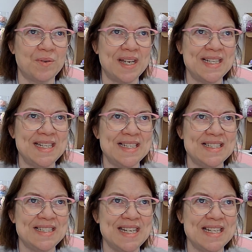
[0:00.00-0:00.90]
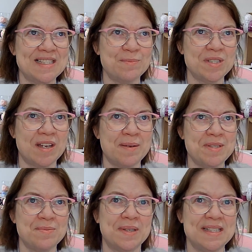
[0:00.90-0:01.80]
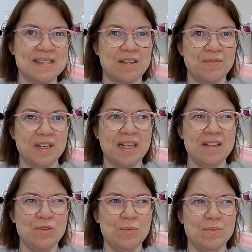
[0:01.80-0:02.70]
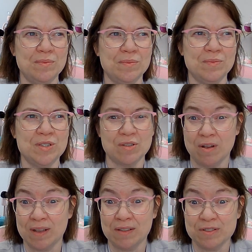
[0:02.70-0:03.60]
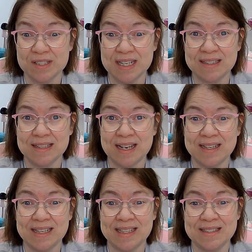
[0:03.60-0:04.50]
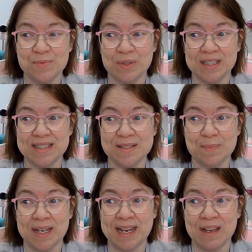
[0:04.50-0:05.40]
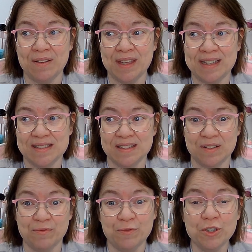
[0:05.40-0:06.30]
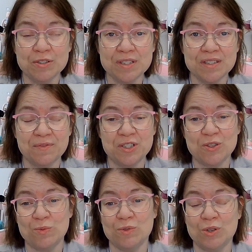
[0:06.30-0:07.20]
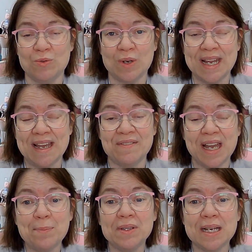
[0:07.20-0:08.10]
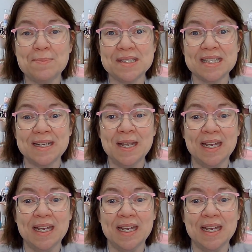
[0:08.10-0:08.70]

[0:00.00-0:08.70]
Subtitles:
I needed to take some time to myself, and I hope you all understand that. It is what it is. My health has to come first. If you don't know, I have epilepsy,